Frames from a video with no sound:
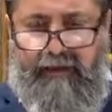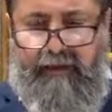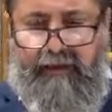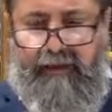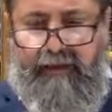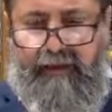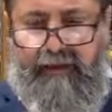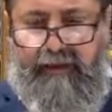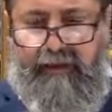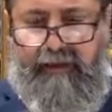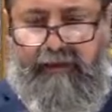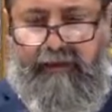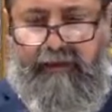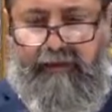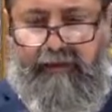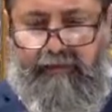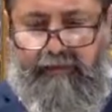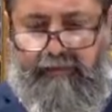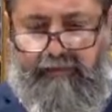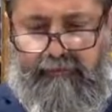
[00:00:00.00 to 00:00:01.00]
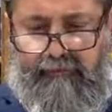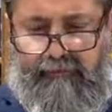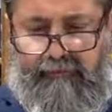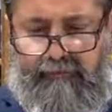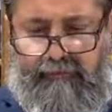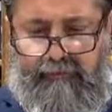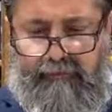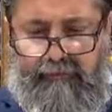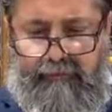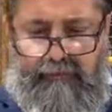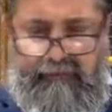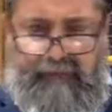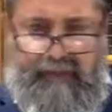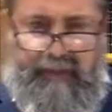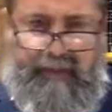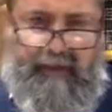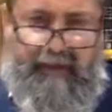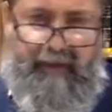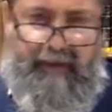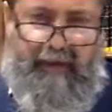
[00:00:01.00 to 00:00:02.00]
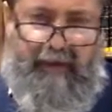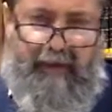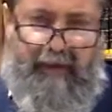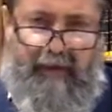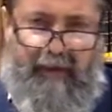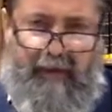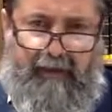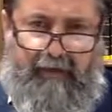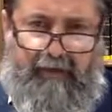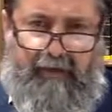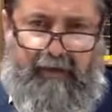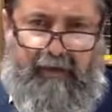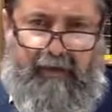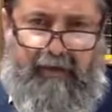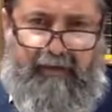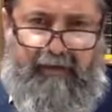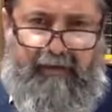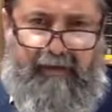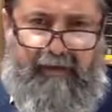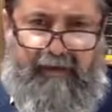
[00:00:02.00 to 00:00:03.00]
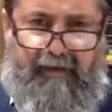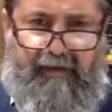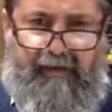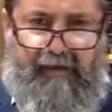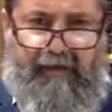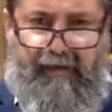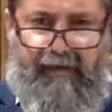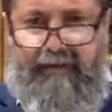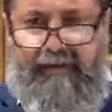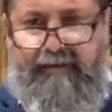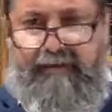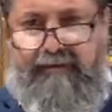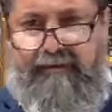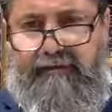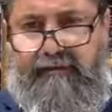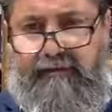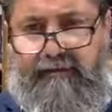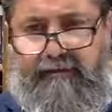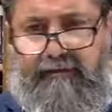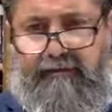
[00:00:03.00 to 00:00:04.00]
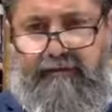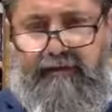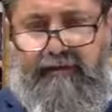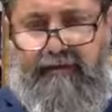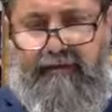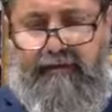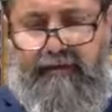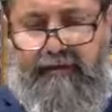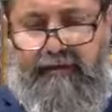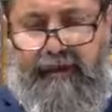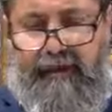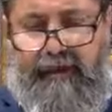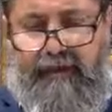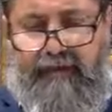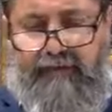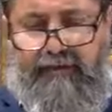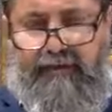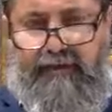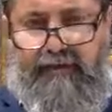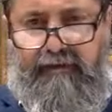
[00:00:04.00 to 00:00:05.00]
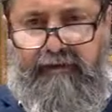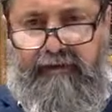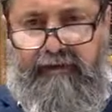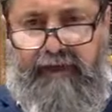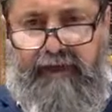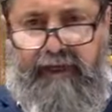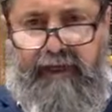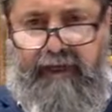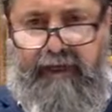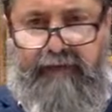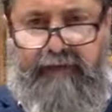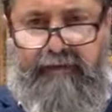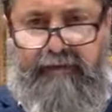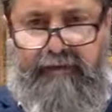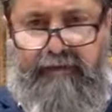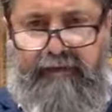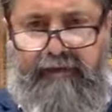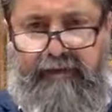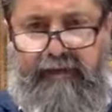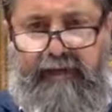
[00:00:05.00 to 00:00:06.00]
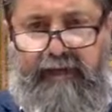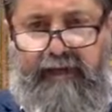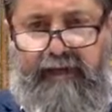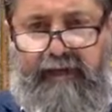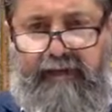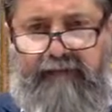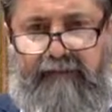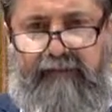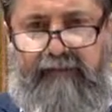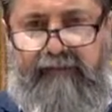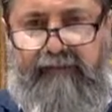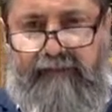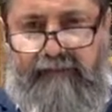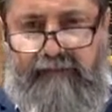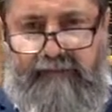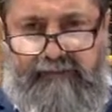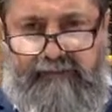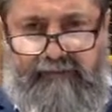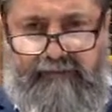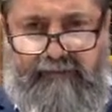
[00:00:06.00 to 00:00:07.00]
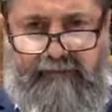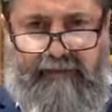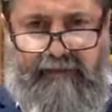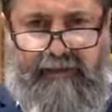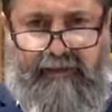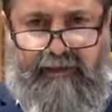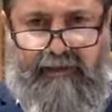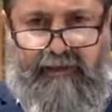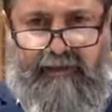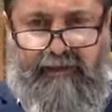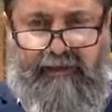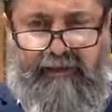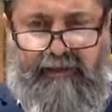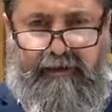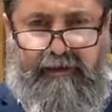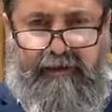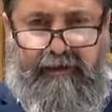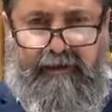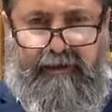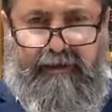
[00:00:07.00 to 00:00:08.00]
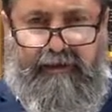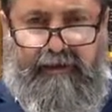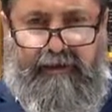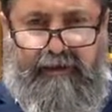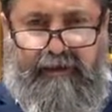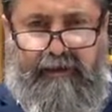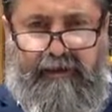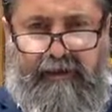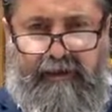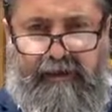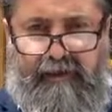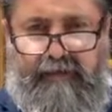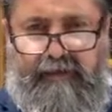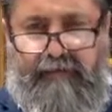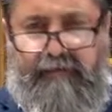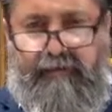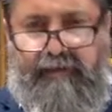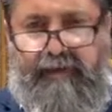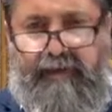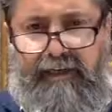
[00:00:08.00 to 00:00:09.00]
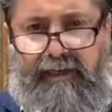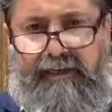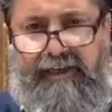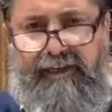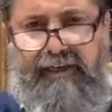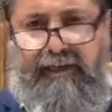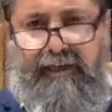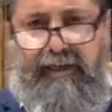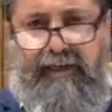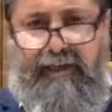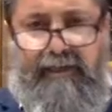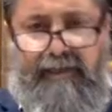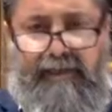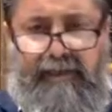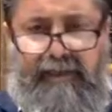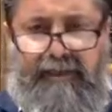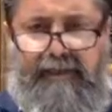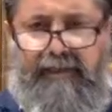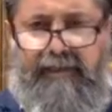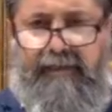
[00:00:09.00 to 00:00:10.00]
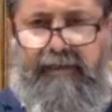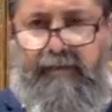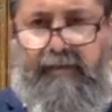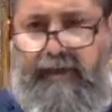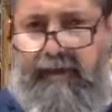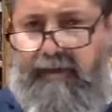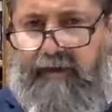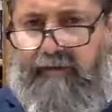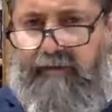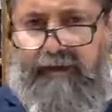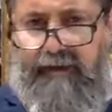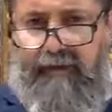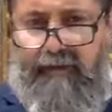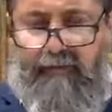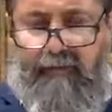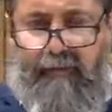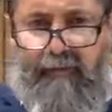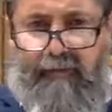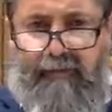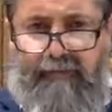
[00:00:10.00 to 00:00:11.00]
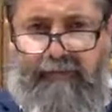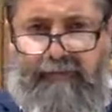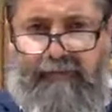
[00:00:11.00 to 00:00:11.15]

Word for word: And you know, in Book of Bereshit, after Cain murdered Hevel, he said that he could not carry the sin with him anymore.